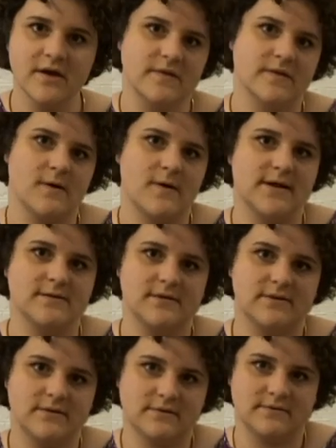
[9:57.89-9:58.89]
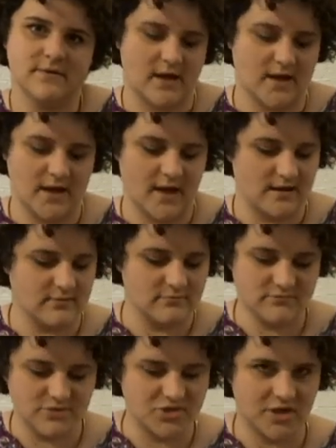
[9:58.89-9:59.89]
throw on a little
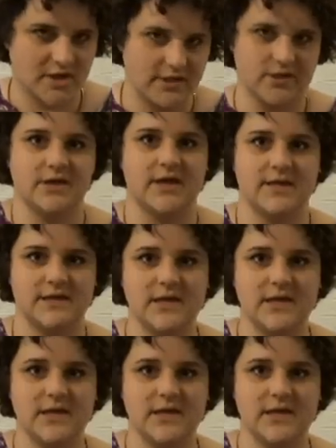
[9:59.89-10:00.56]
shirt underneath